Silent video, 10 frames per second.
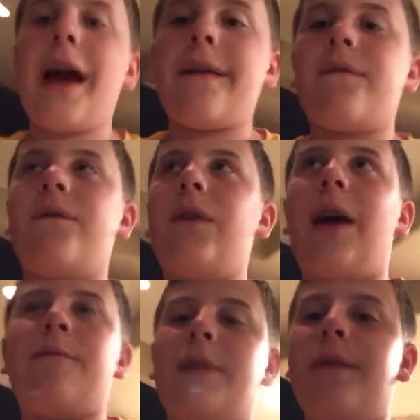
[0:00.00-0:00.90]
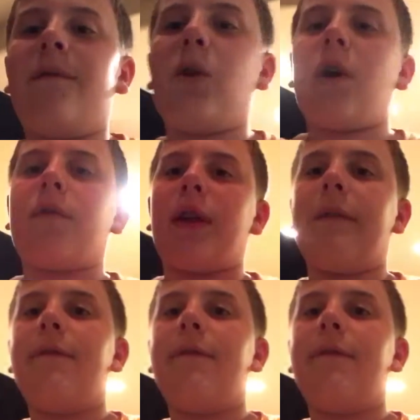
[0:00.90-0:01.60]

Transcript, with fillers: I have, didn't vlog for like